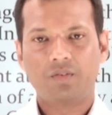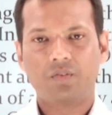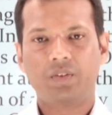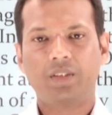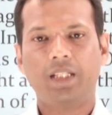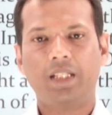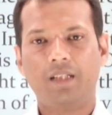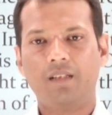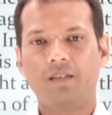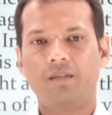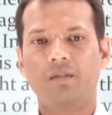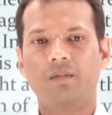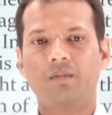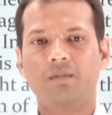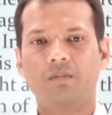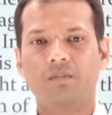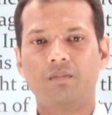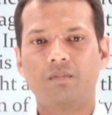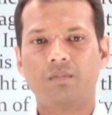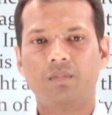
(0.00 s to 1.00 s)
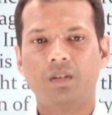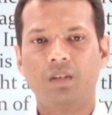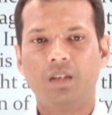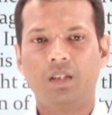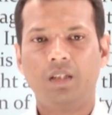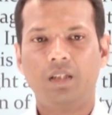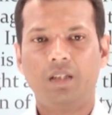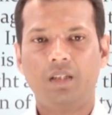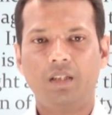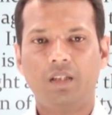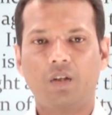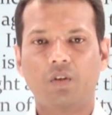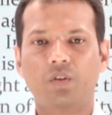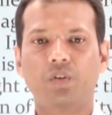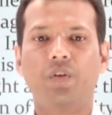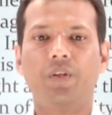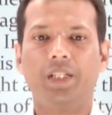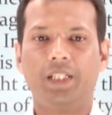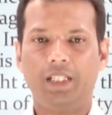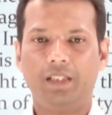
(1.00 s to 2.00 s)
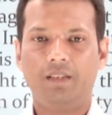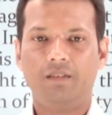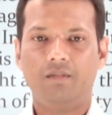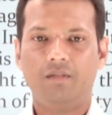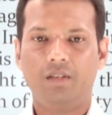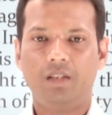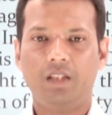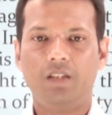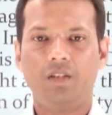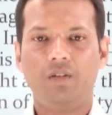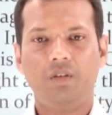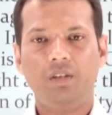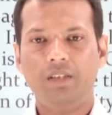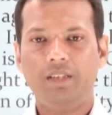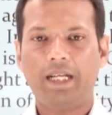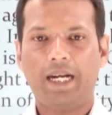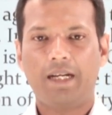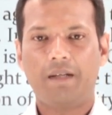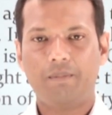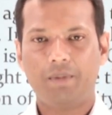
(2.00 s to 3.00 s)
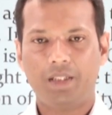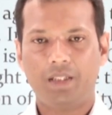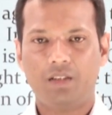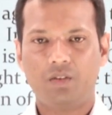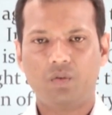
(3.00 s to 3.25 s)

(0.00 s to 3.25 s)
the authority in that meeting.